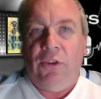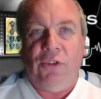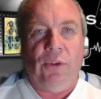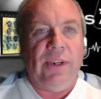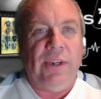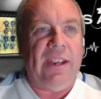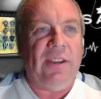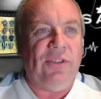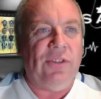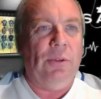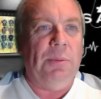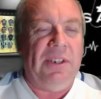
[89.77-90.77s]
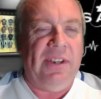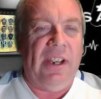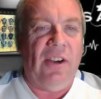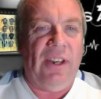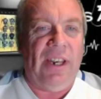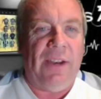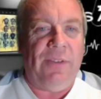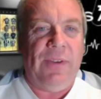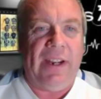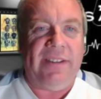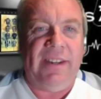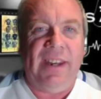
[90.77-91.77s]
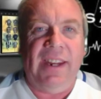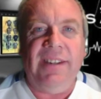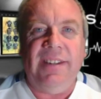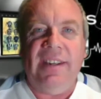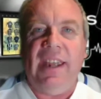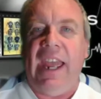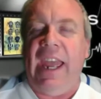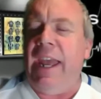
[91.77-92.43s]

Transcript: So we take on Latvia tonight.